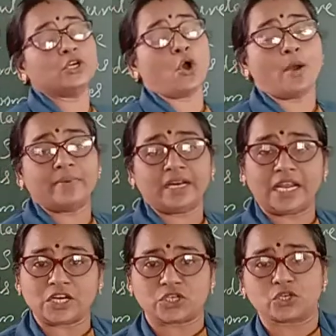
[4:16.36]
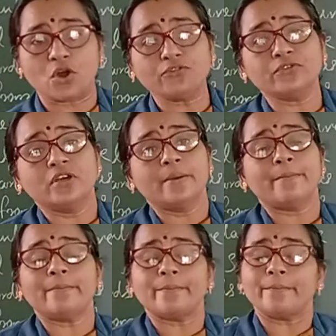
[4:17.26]
domination of
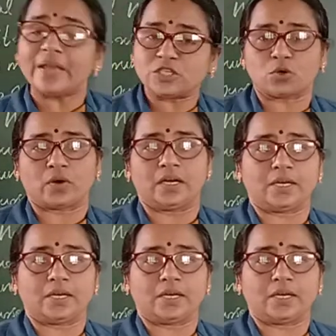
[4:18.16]
majority.